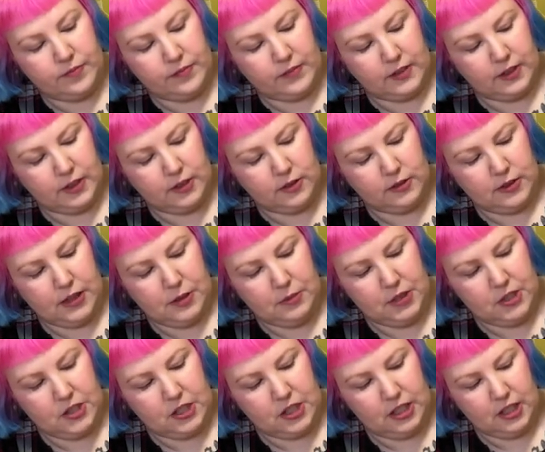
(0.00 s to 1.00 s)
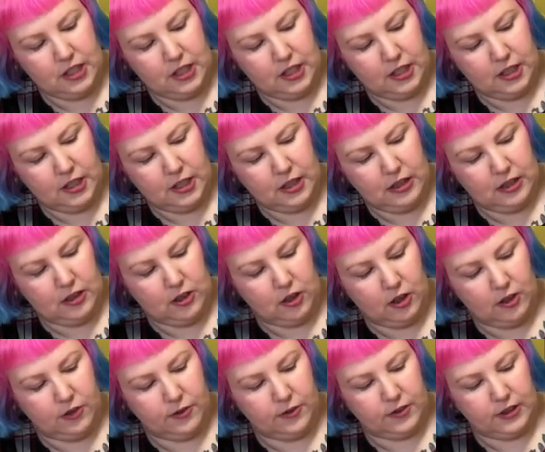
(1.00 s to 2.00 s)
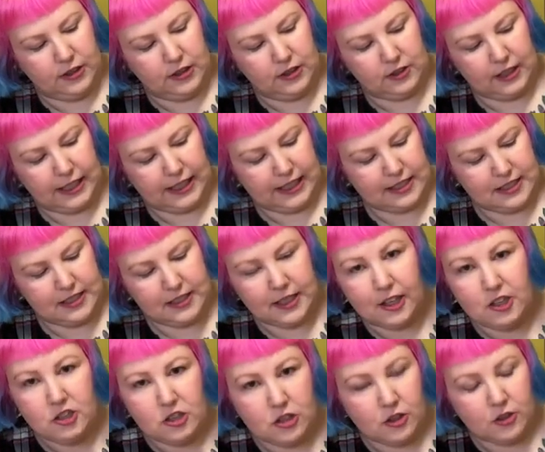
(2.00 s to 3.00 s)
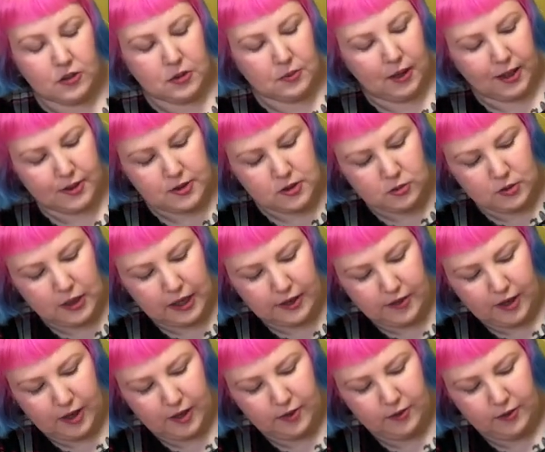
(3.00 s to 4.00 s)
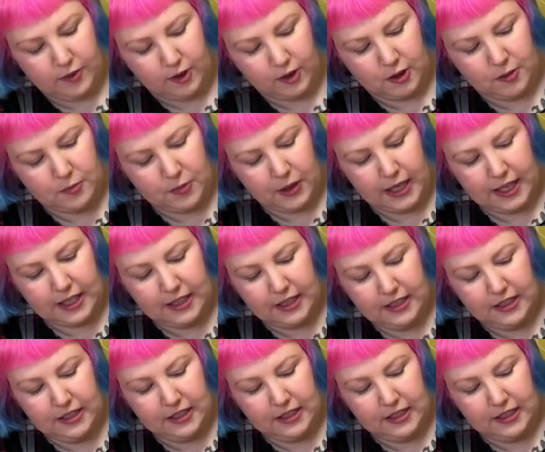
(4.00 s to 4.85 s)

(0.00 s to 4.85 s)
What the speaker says: little image here of like a section of the puzzle, and then followed by